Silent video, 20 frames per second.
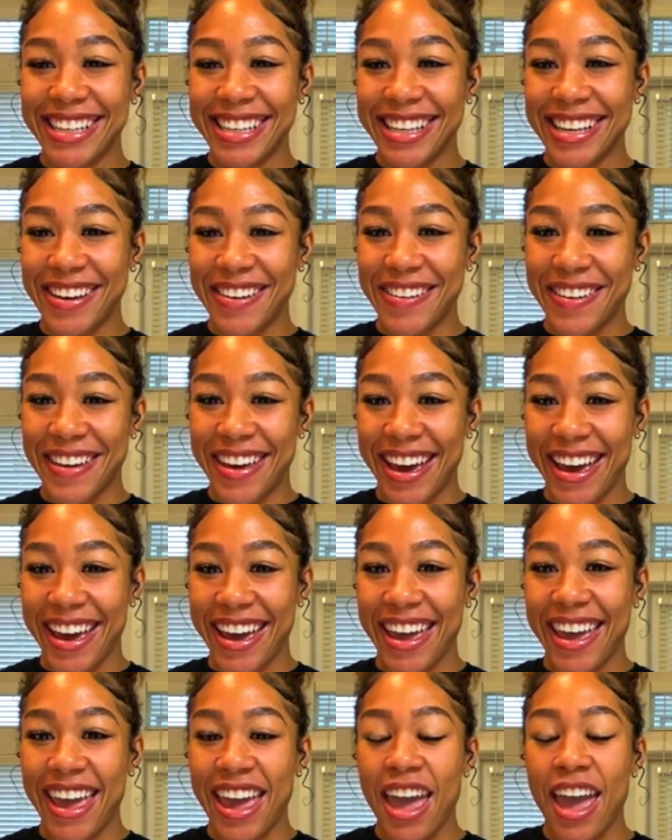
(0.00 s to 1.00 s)

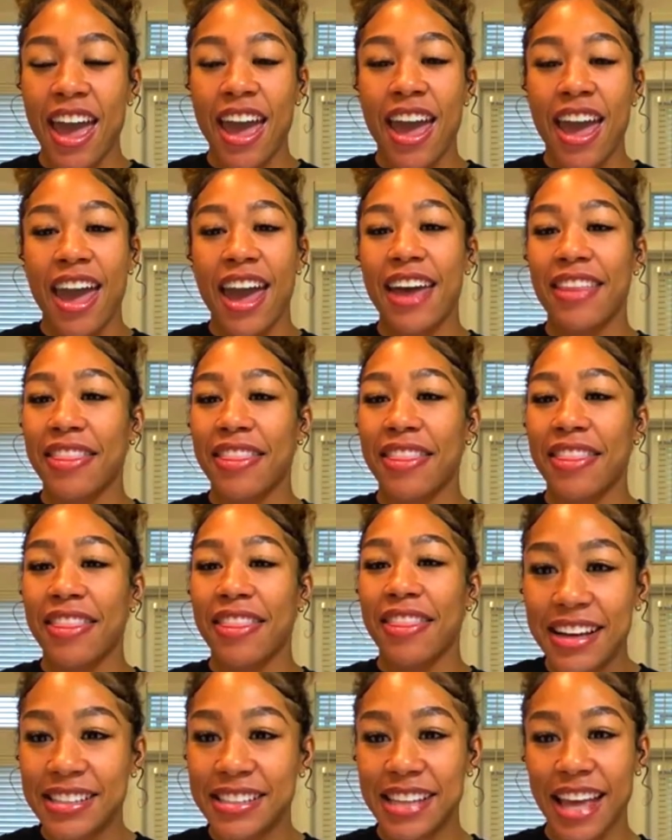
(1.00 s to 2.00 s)
Okay, and like
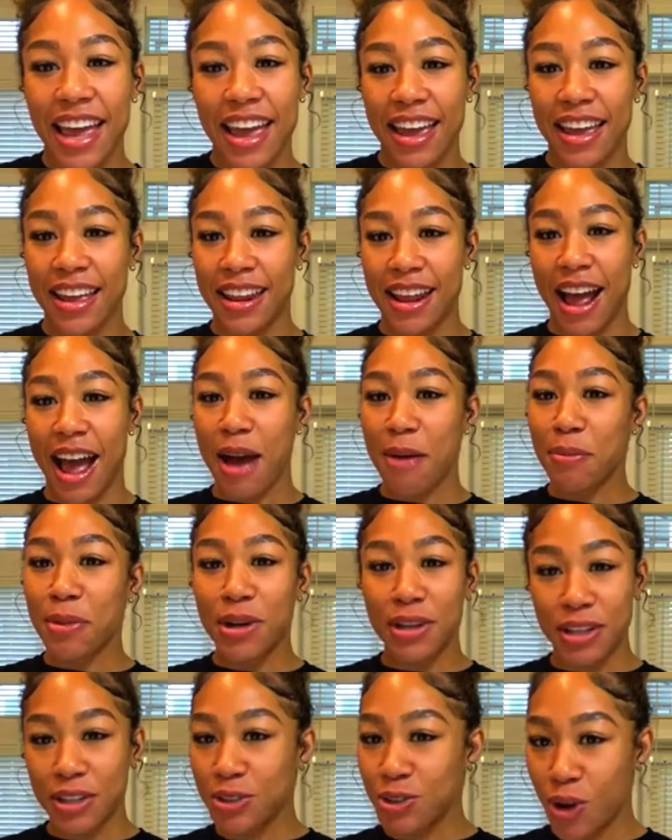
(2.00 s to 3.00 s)
I said, I'm
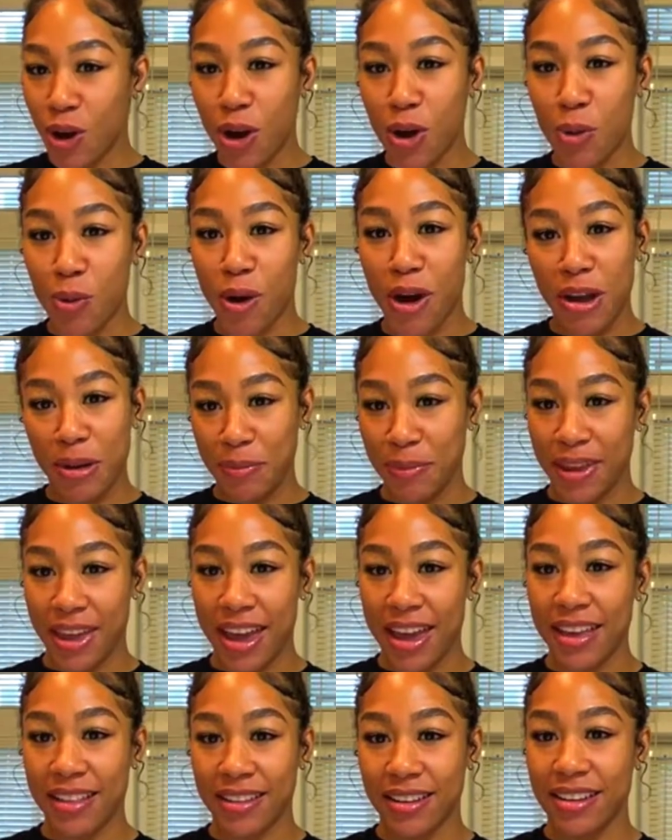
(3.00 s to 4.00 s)
gonna dog walk
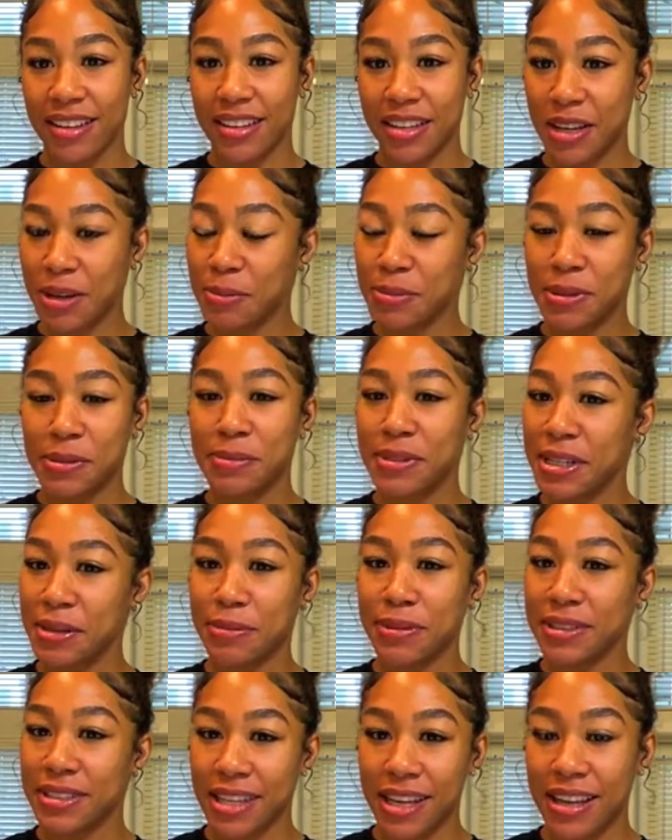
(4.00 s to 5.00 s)
Mikaela come
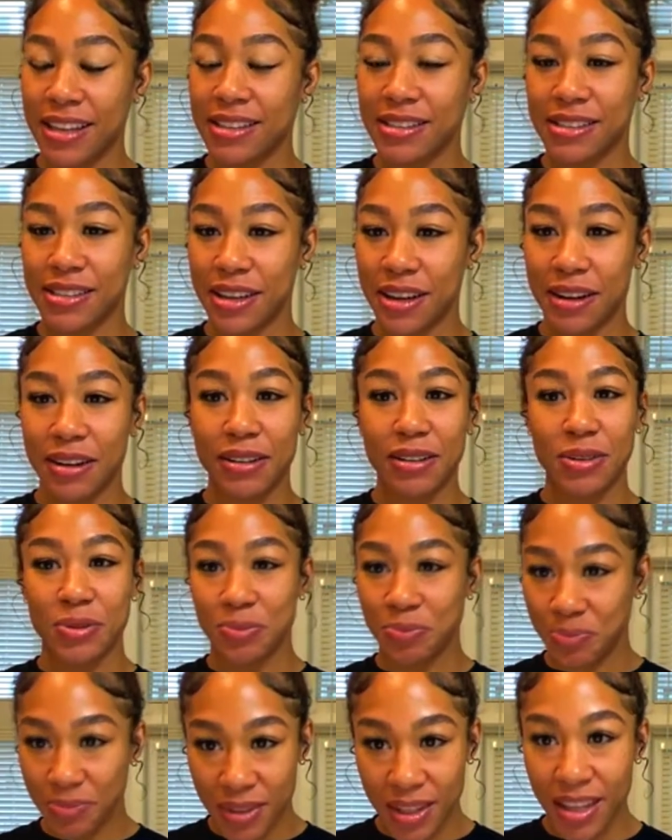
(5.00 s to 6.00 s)
September 10th.
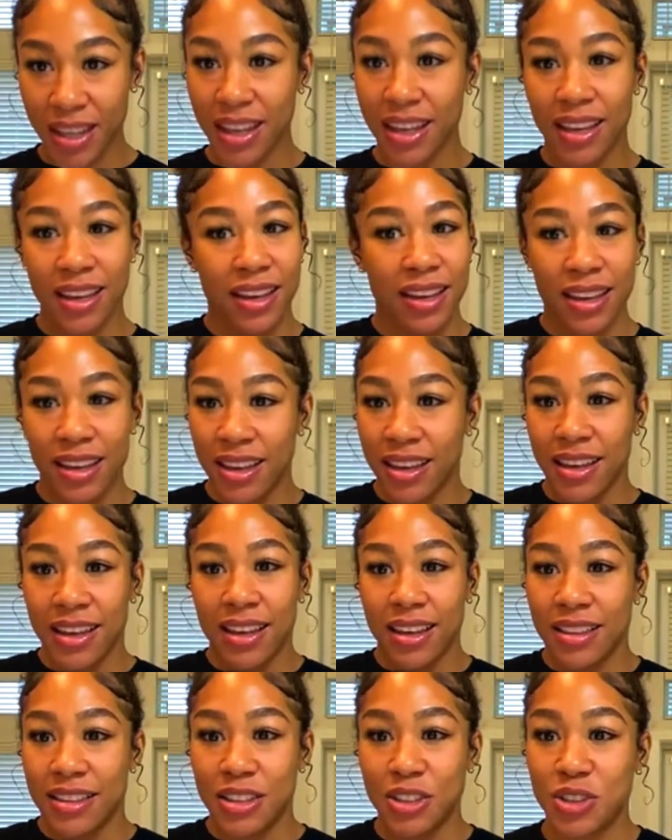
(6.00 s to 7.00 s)
So
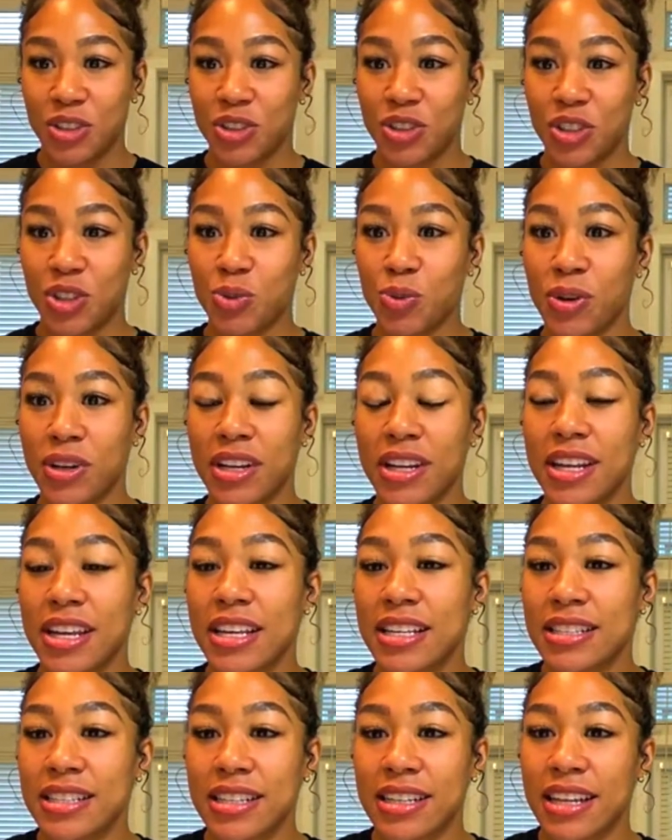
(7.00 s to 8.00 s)
this is just what it
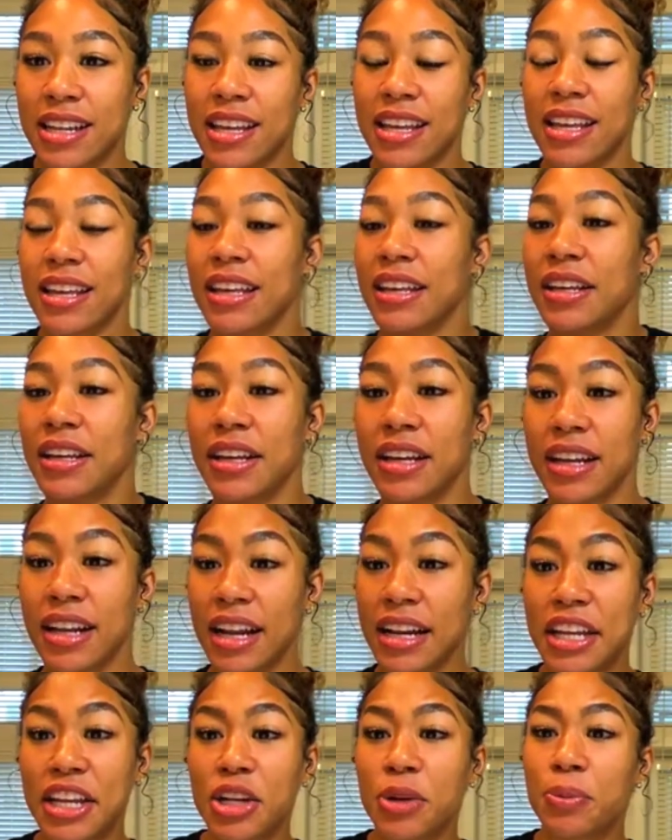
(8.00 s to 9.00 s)
is. I
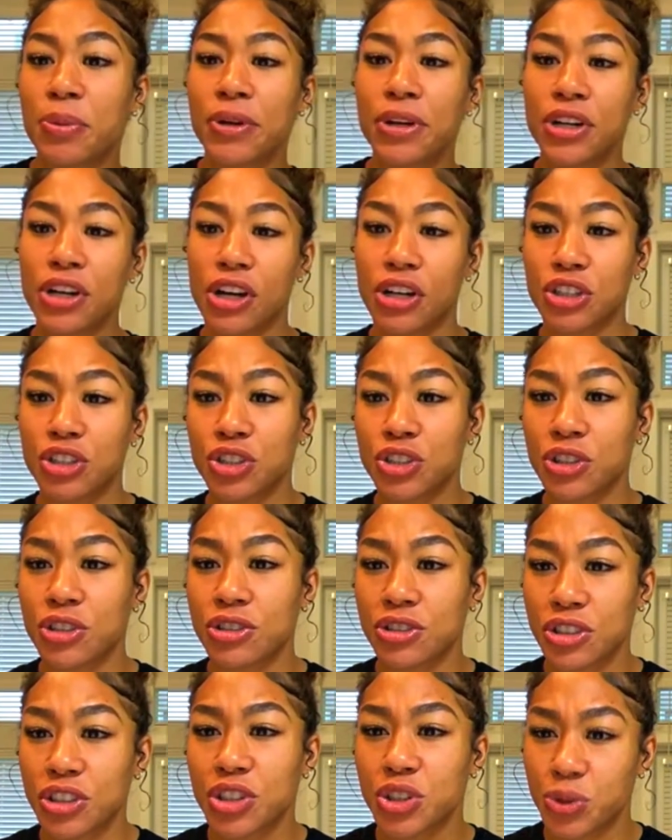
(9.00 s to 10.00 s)
needed to put it on a shirt
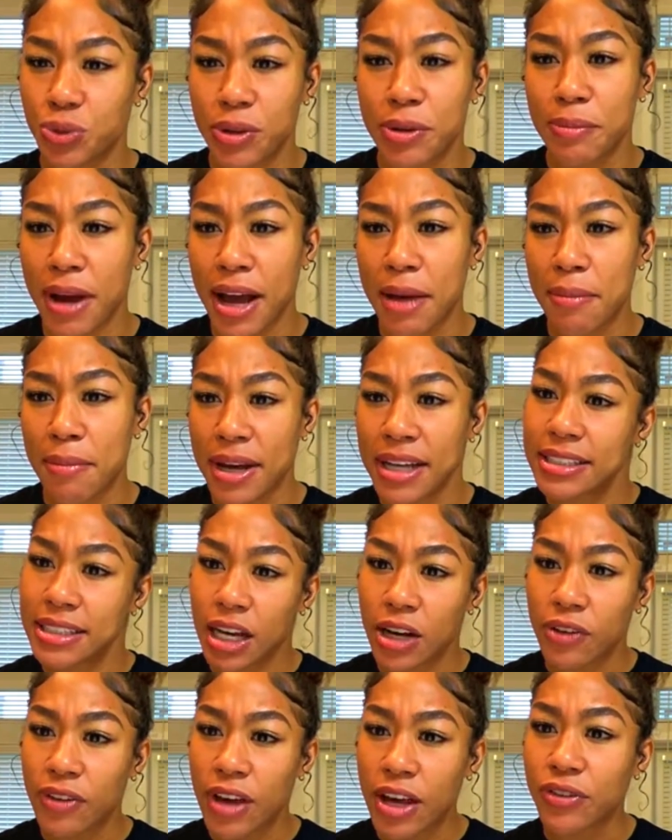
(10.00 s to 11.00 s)
just to remind
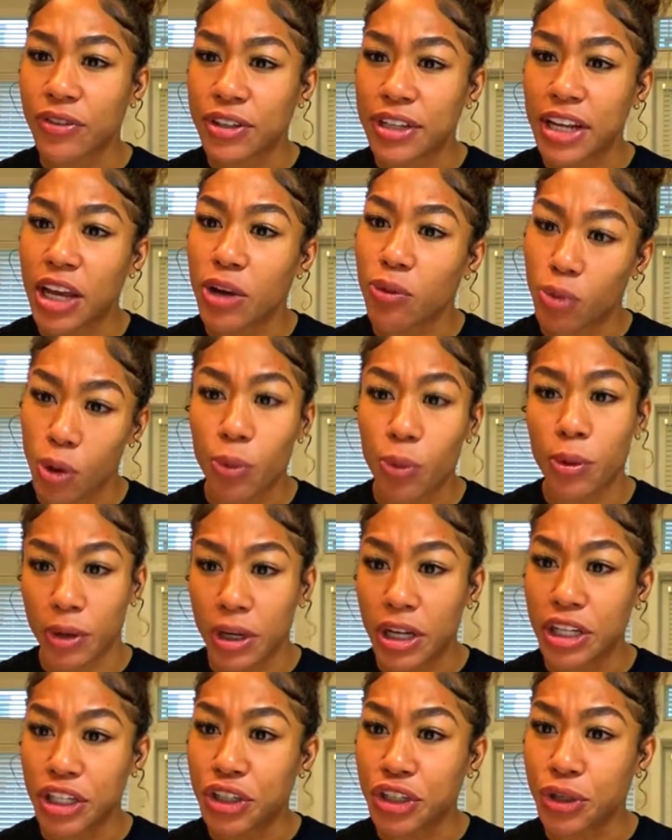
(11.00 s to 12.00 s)
myself every day what we're
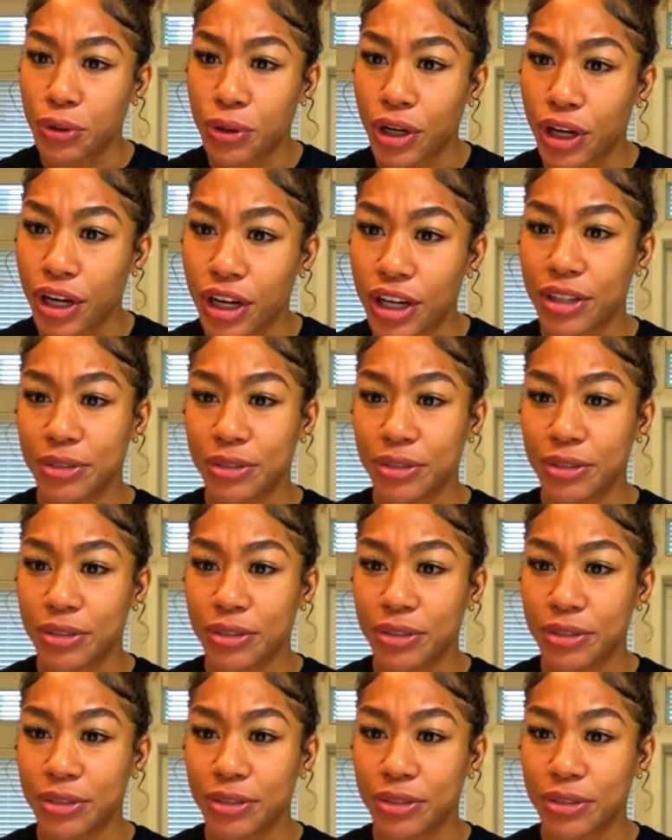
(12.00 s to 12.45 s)
going to do to her.